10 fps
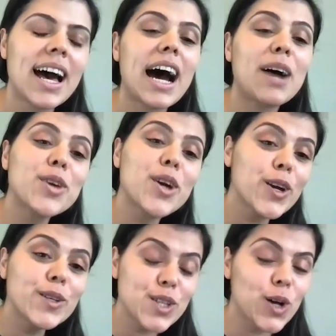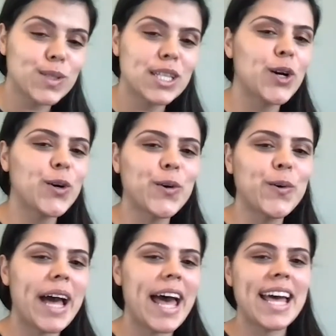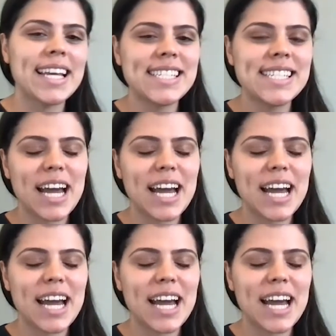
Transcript: I'm your host, Holte Loco, and